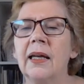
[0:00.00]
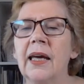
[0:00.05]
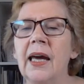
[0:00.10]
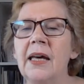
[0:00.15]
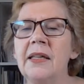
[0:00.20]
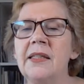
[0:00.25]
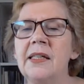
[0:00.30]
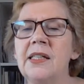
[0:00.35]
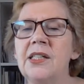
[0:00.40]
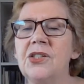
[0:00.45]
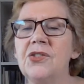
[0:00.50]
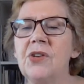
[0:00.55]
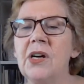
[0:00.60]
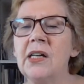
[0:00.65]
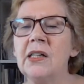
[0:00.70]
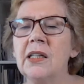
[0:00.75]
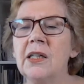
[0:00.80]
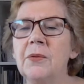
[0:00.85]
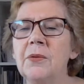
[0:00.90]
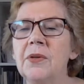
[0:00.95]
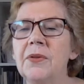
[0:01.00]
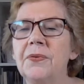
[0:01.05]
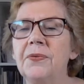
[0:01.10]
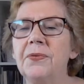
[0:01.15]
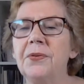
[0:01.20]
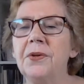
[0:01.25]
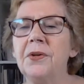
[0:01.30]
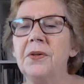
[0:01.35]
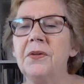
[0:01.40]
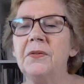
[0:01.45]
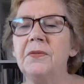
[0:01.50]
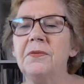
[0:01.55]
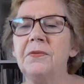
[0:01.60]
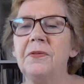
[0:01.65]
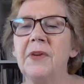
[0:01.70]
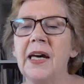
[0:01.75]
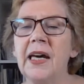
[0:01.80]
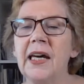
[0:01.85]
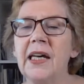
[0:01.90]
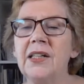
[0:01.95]
Kathy's struggling with fruit and
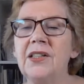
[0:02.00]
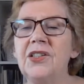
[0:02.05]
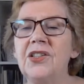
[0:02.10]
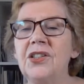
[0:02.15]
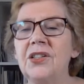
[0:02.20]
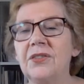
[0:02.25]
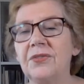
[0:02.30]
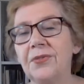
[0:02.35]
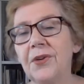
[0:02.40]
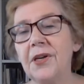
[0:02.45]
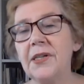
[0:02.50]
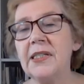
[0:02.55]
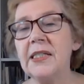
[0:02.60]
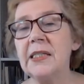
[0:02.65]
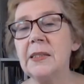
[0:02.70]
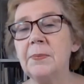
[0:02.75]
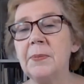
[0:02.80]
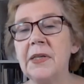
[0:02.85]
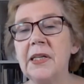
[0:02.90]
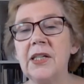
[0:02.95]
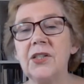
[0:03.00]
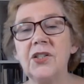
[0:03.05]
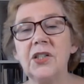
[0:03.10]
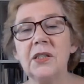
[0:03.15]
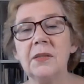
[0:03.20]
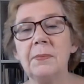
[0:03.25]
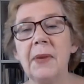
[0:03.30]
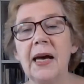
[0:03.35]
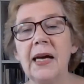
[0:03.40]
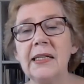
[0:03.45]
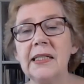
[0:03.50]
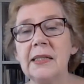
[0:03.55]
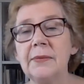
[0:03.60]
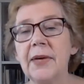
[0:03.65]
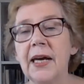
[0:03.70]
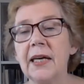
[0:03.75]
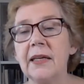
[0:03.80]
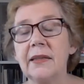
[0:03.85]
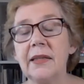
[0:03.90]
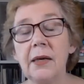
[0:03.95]
veg, frozen spinach and
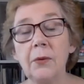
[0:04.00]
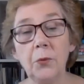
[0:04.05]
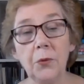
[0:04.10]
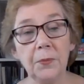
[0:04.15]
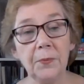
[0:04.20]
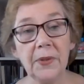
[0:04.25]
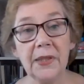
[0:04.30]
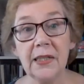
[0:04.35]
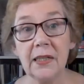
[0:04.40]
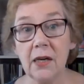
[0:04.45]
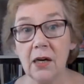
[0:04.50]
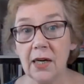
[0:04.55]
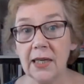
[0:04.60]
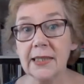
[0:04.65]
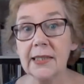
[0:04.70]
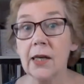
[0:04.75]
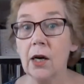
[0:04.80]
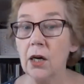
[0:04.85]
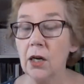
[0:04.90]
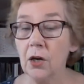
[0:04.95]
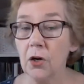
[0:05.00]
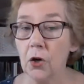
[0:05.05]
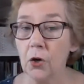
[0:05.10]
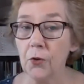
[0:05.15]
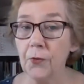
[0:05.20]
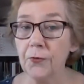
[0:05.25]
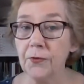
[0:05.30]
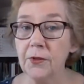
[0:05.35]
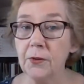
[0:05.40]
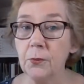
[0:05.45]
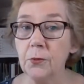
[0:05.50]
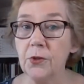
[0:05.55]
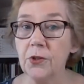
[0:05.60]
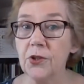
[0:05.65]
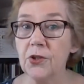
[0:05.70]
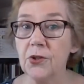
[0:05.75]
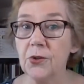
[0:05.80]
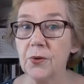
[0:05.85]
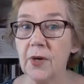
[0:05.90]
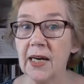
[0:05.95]
pasta bake. That would be nice. I often
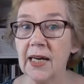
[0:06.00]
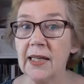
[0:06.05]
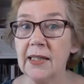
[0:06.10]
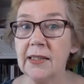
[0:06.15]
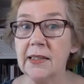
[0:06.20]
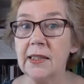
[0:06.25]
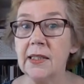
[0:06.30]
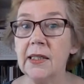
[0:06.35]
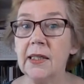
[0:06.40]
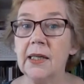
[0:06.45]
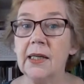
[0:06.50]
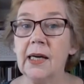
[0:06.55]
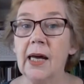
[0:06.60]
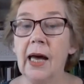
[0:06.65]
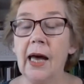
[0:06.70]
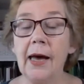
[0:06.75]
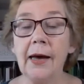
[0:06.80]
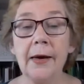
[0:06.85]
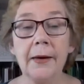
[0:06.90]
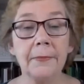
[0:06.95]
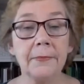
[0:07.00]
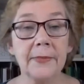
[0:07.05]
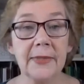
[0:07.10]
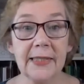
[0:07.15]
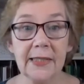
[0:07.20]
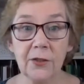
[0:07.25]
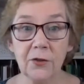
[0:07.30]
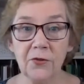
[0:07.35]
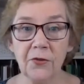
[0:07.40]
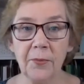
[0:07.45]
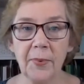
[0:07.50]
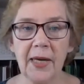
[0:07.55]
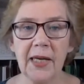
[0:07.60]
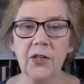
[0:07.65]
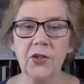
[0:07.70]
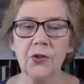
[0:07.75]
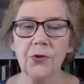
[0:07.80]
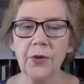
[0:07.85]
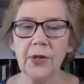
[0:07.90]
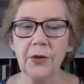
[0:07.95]
would shred um, silver
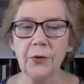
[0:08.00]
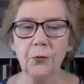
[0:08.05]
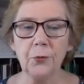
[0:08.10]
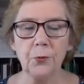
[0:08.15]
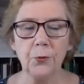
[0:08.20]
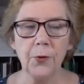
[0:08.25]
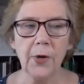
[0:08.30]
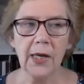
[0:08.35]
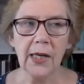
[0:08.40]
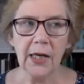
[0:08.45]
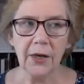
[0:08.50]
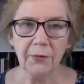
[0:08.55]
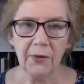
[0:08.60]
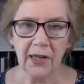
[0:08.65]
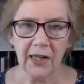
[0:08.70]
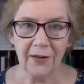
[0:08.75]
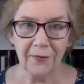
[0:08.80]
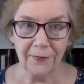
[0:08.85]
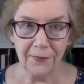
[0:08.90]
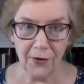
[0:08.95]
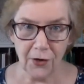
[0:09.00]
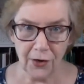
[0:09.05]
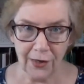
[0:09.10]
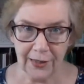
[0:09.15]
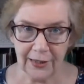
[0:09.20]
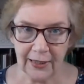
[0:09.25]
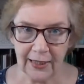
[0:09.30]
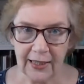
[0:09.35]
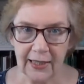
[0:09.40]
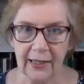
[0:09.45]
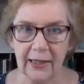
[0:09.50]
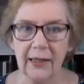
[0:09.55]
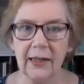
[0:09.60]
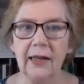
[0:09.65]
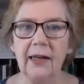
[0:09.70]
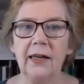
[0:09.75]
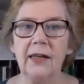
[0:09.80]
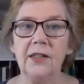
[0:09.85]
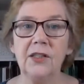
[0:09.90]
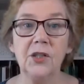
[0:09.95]
beet, shred it really, really finely
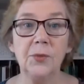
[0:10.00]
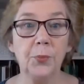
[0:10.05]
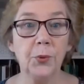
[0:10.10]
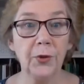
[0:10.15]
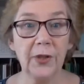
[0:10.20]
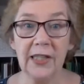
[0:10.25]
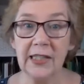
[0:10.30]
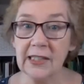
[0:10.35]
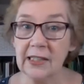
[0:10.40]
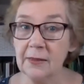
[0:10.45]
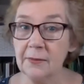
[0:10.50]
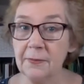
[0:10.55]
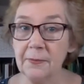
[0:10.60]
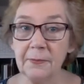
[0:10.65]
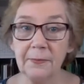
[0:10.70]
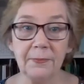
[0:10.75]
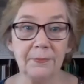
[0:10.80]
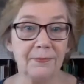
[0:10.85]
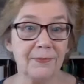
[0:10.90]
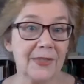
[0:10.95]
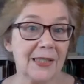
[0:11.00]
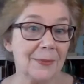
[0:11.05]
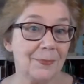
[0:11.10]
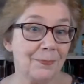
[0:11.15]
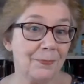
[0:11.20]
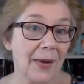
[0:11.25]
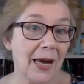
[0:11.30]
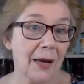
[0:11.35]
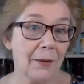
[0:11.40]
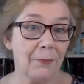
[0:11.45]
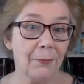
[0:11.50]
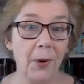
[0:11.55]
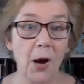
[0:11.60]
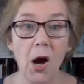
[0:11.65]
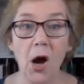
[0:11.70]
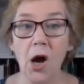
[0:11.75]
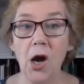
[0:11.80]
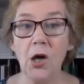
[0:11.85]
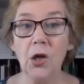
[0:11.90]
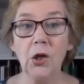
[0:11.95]
to put in bag,
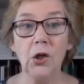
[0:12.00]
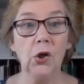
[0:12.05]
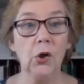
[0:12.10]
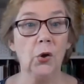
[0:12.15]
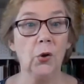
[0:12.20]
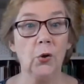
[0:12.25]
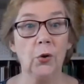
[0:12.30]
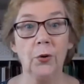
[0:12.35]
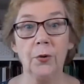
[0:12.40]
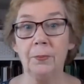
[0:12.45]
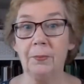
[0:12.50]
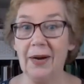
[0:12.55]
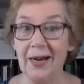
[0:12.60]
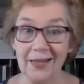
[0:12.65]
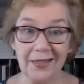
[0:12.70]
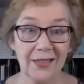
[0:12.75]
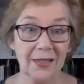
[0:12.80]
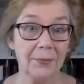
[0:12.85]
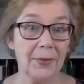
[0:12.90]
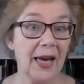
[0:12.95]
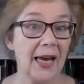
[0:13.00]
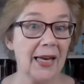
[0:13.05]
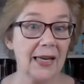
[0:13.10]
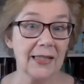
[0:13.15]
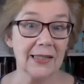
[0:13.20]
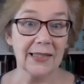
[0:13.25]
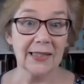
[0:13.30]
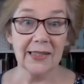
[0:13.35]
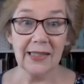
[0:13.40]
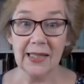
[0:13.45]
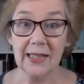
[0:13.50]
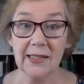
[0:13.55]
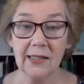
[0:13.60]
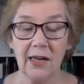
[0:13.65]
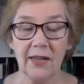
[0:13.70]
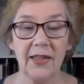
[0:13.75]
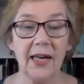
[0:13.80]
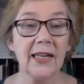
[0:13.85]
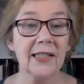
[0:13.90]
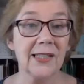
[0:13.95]
bowl or pasta bakes,
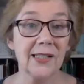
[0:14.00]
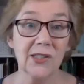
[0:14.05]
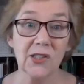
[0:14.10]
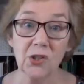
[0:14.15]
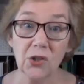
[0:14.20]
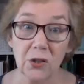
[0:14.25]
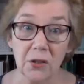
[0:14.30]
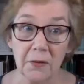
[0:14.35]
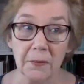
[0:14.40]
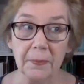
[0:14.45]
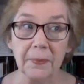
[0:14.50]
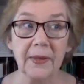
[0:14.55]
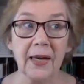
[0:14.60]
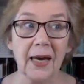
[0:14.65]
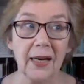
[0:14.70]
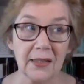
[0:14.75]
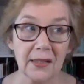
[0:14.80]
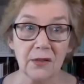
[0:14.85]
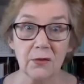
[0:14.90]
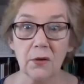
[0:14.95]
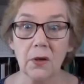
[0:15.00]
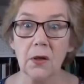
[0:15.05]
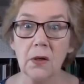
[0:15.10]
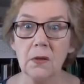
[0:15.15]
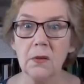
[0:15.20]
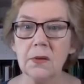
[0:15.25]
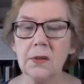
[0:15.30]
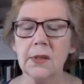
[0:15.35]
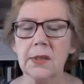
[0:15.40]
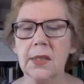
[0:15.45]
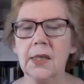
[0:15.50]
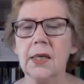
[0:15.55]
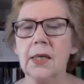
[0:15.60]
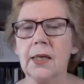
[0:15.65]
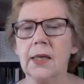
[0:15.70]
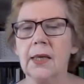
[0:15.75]
things like that, soup, casseroles.